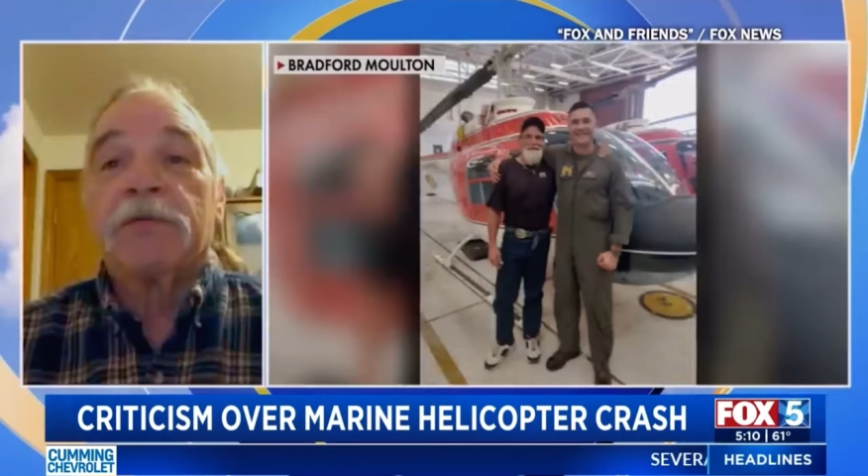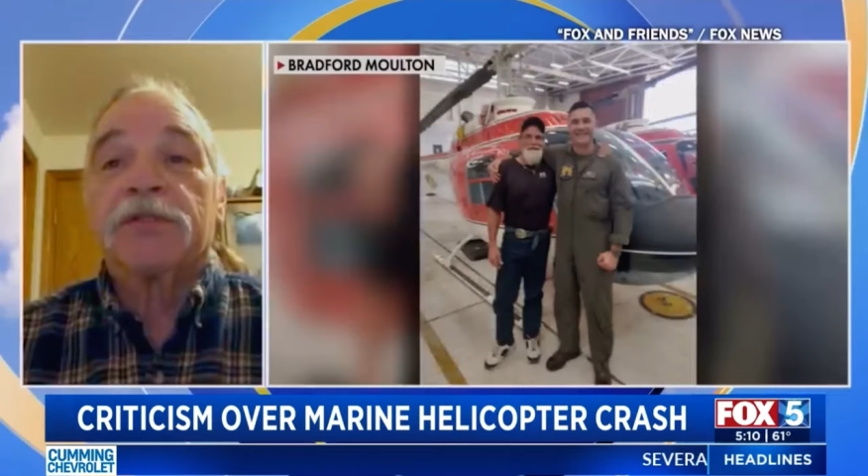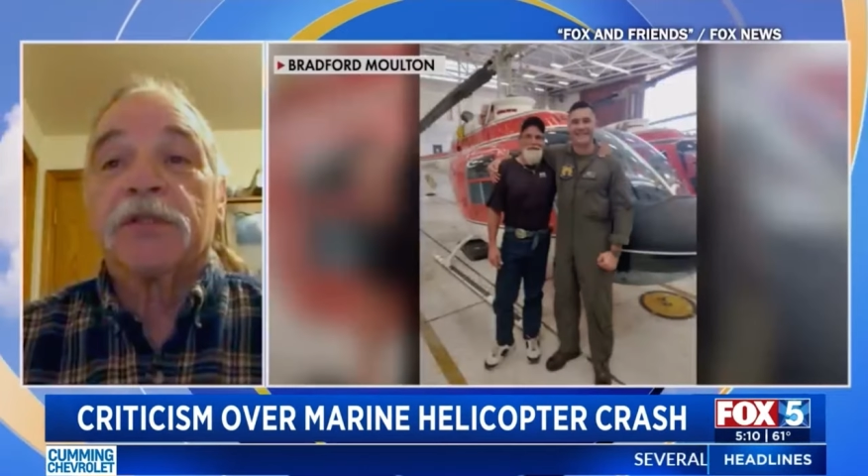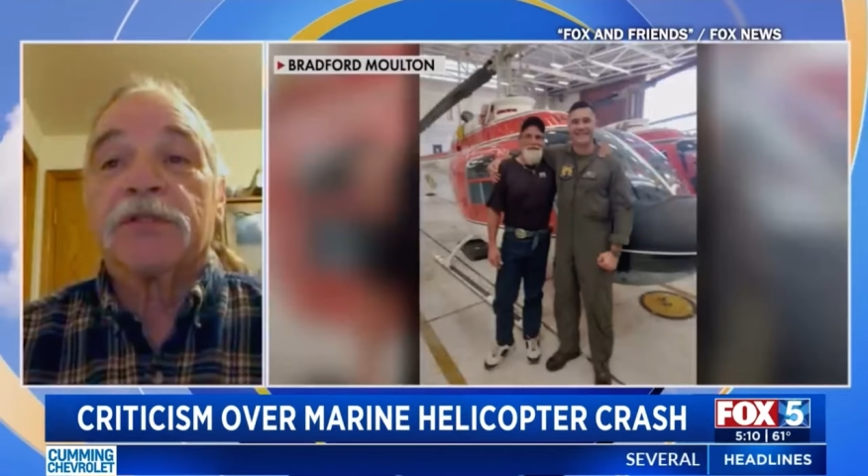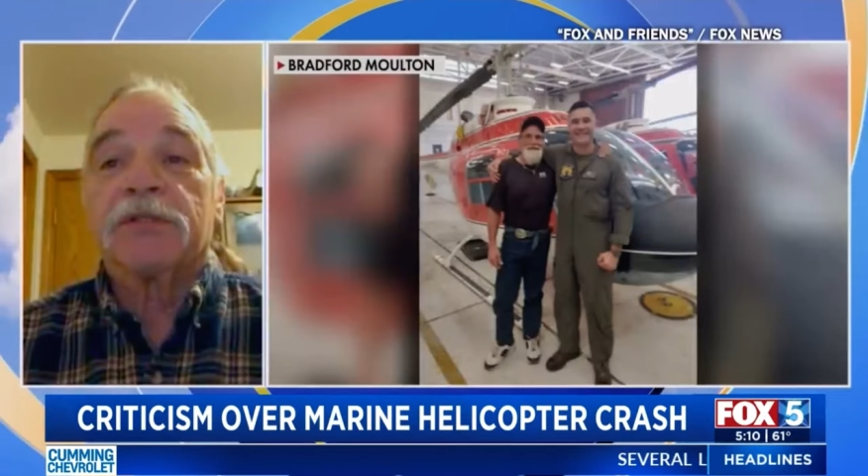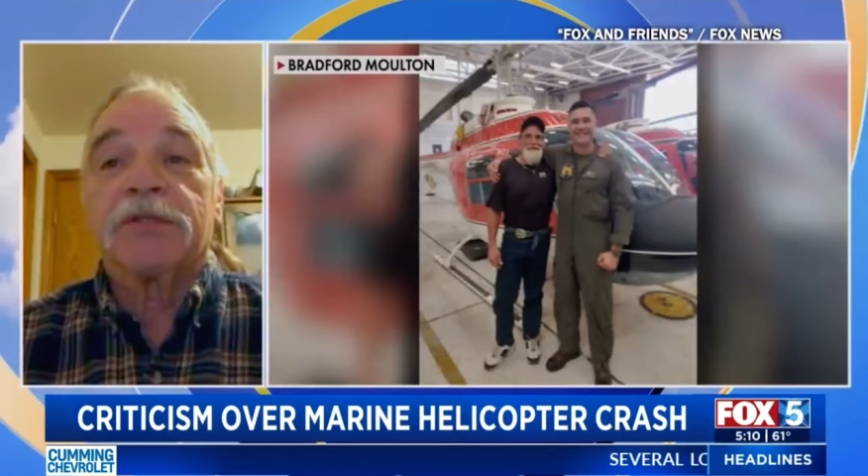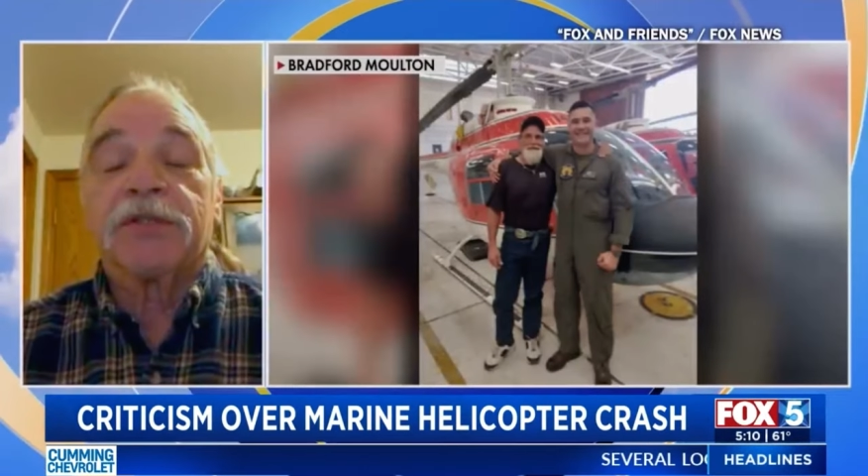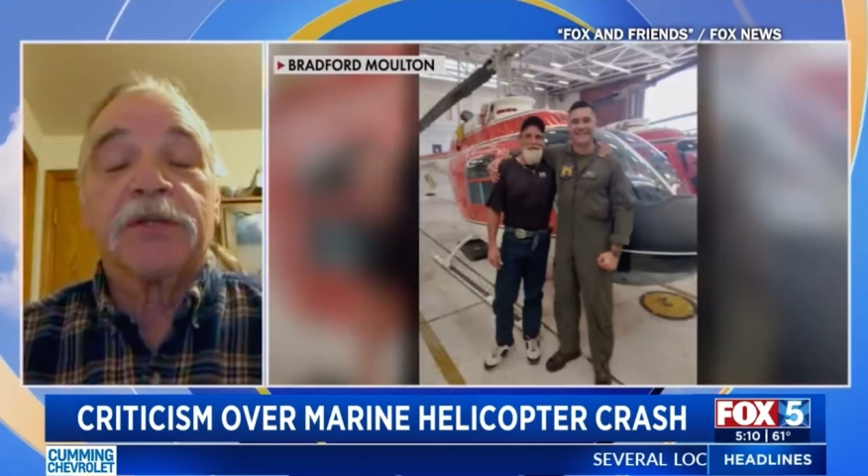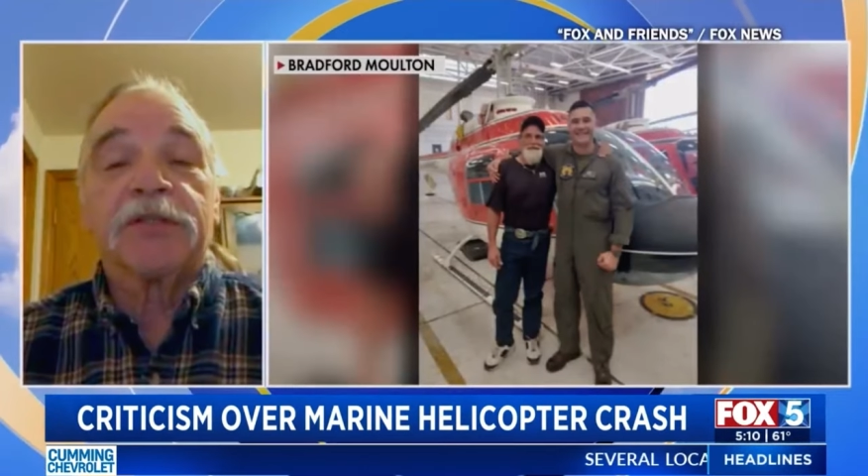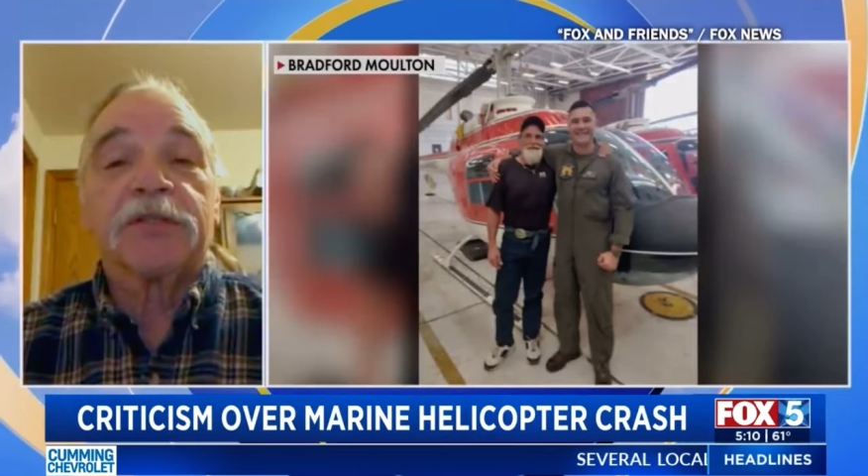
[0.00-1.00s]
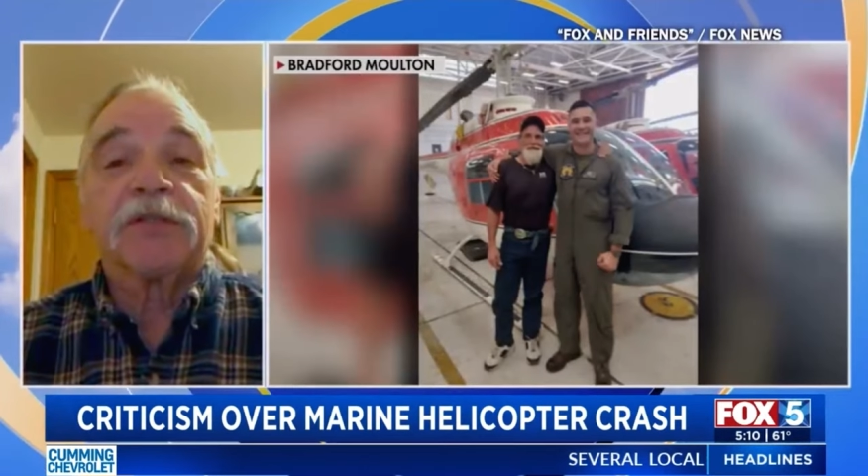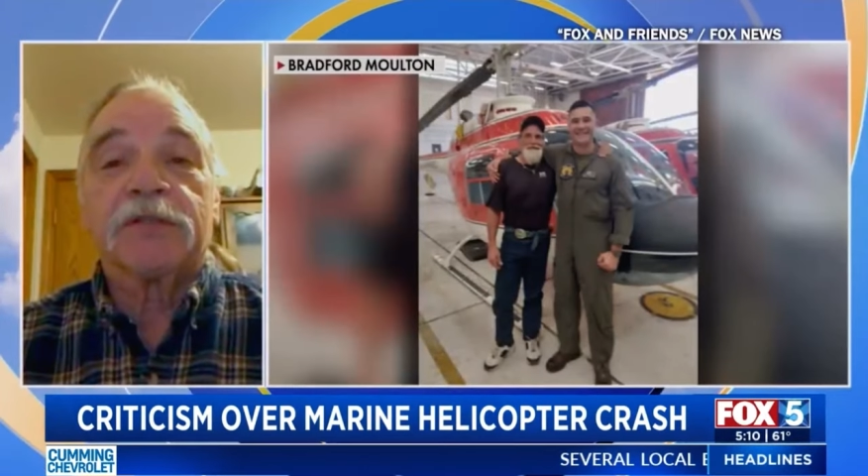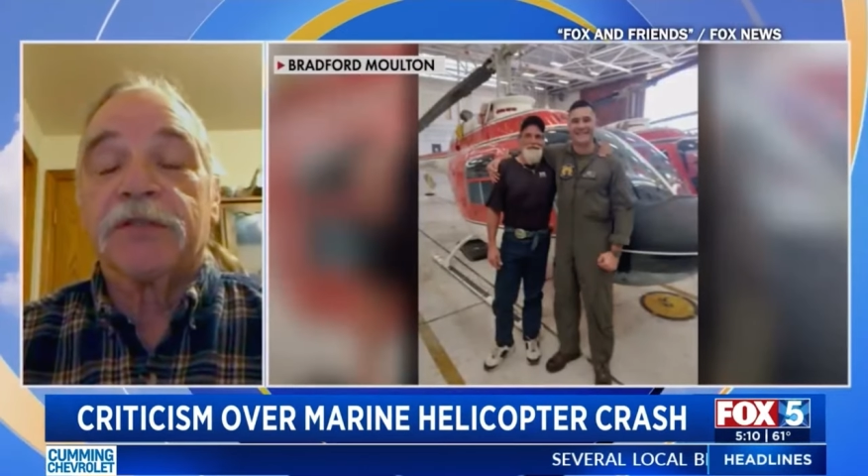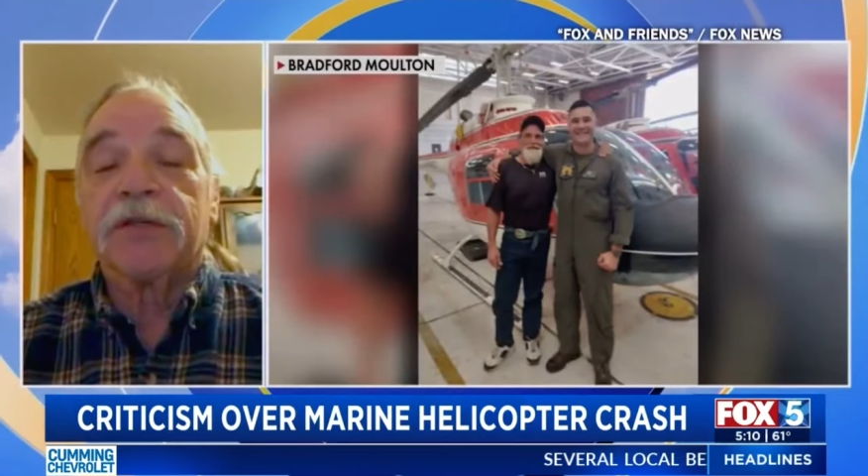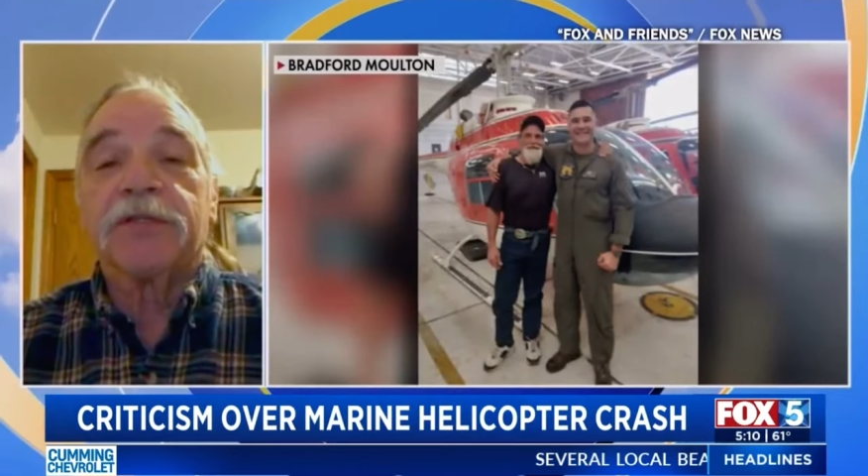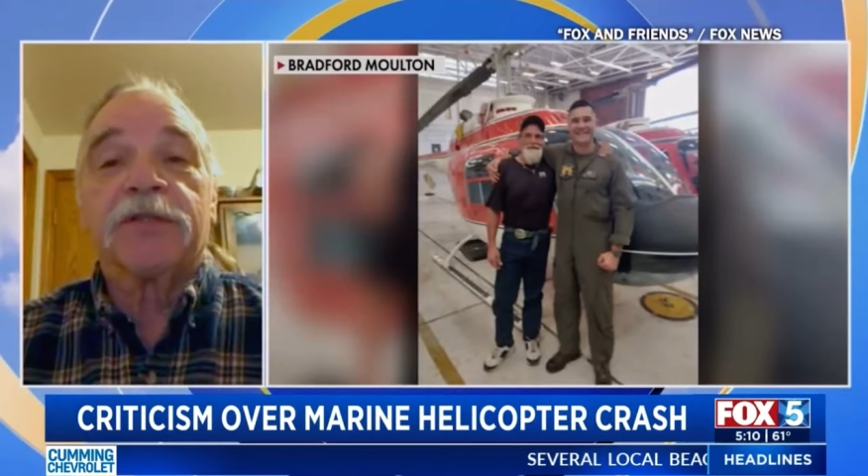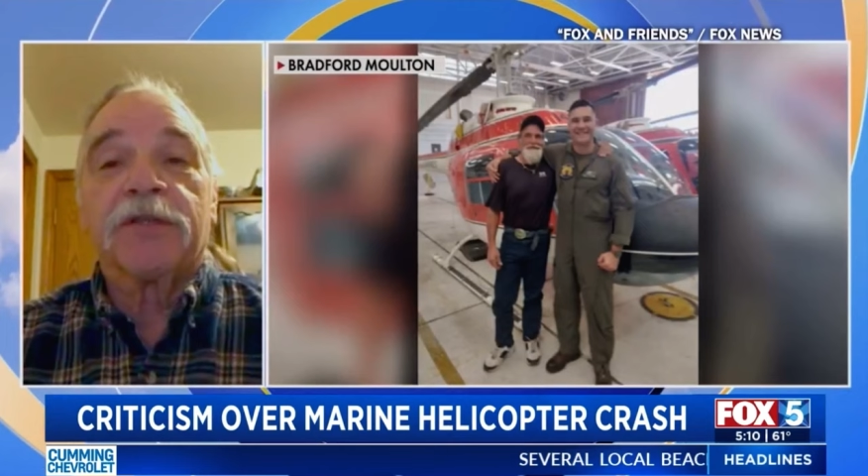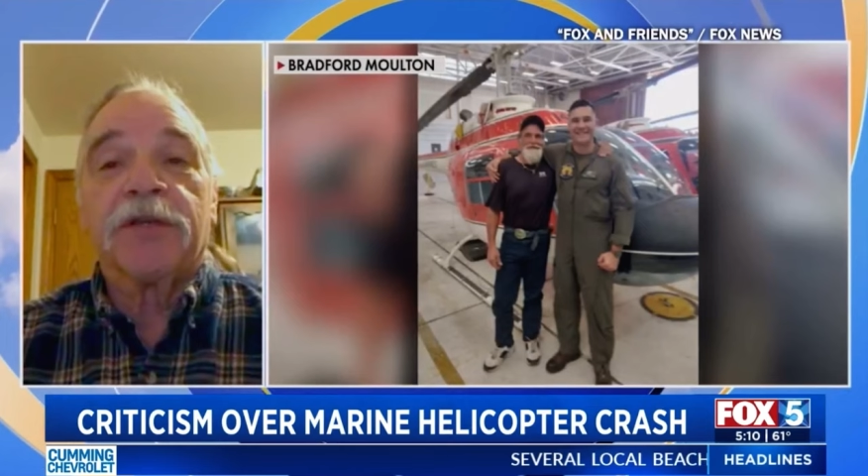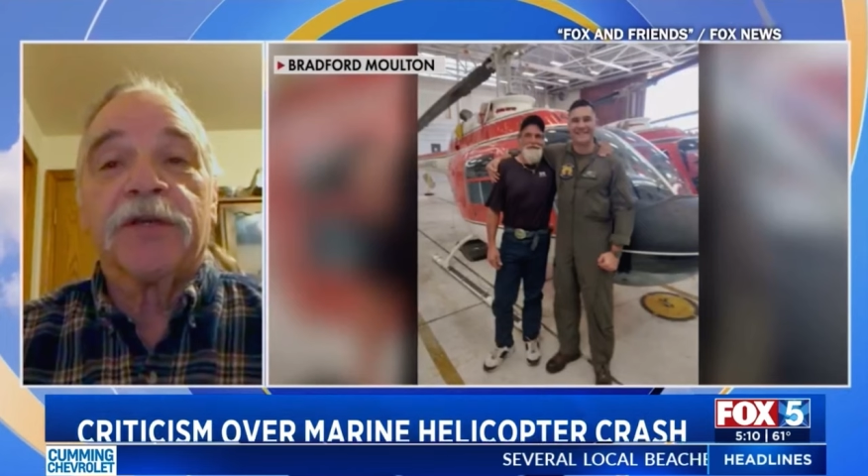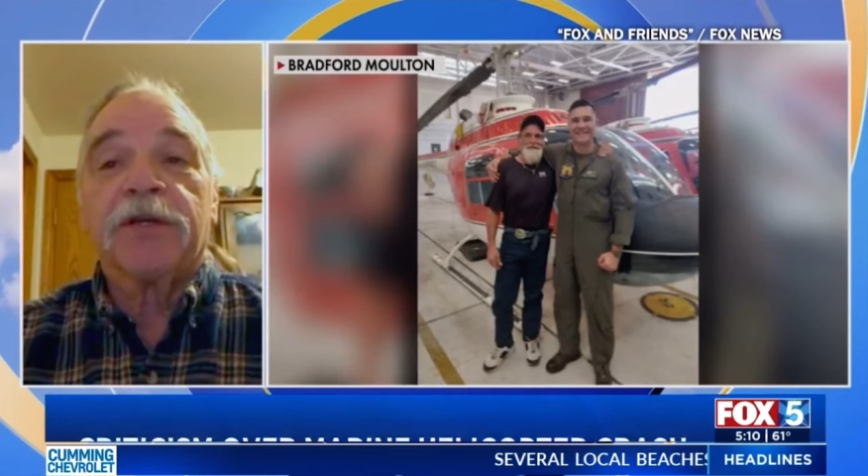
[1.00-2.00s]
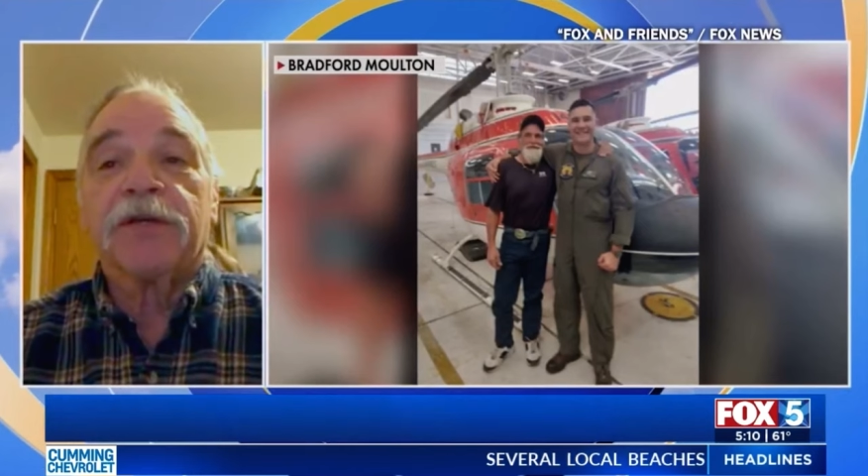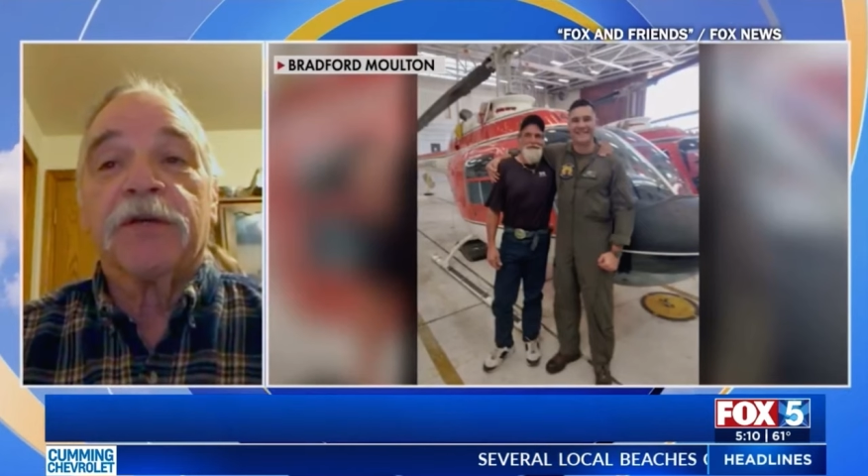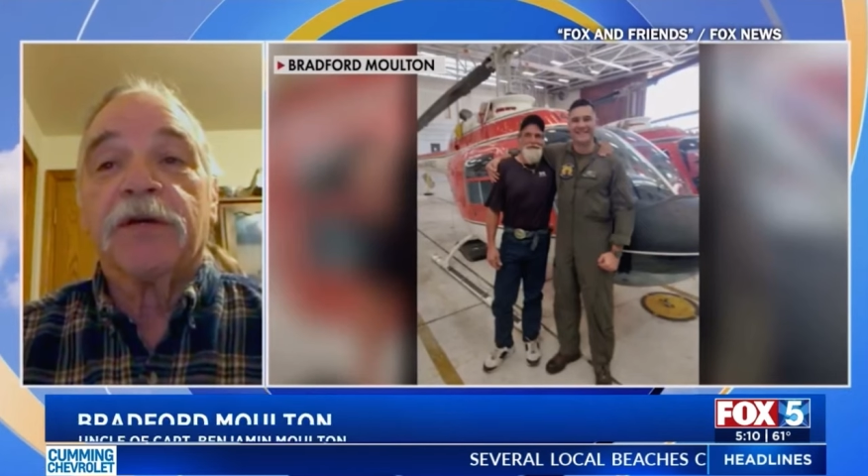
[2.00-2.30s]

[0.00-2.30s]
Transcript: was just a good, good kid.